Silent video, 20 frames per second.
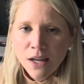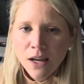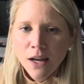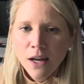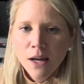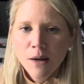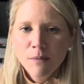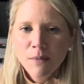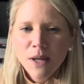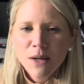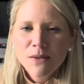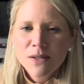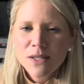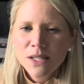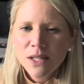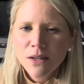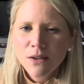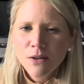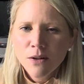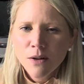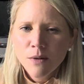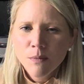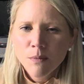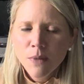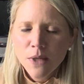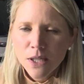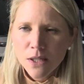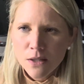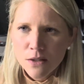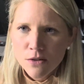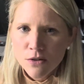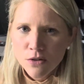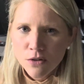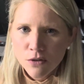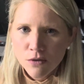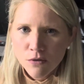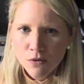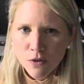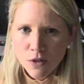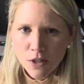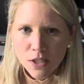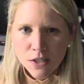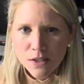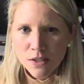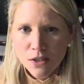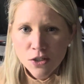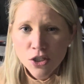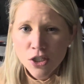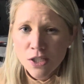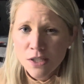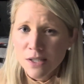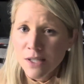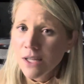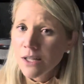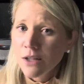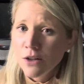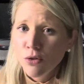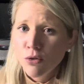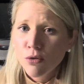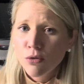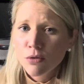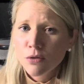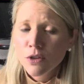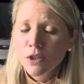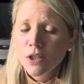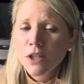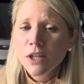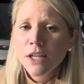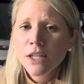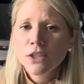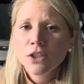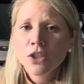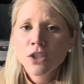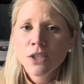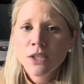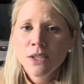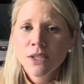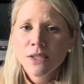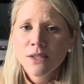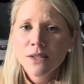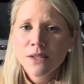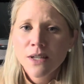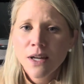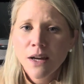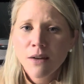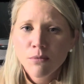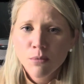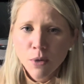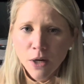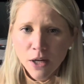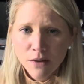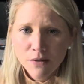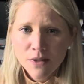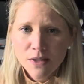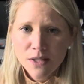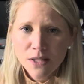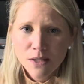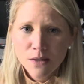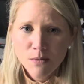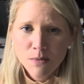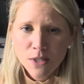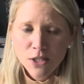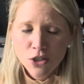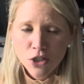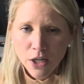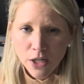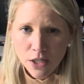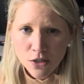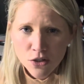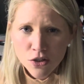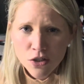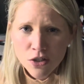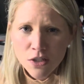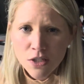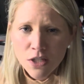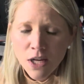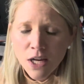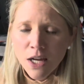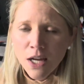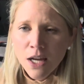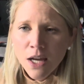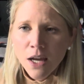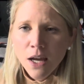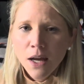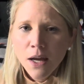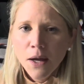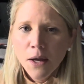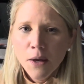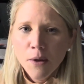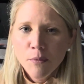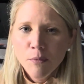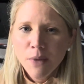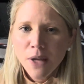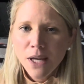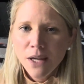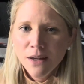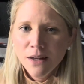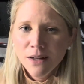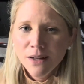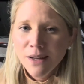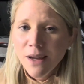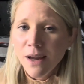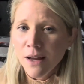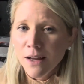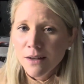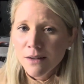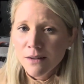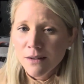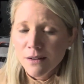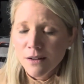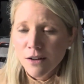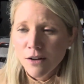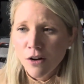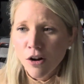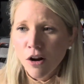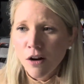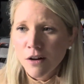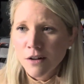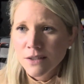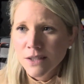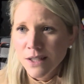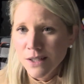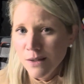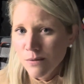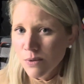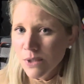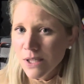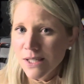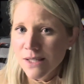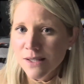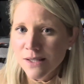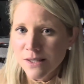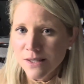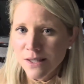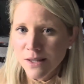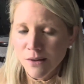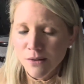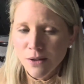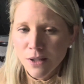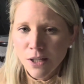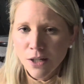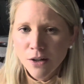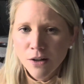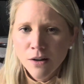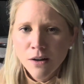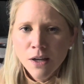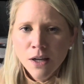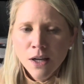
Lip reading: That was the other big concern for us, is she's getting older and she needs to have privacy to be changed. And again, there aren't any places out there.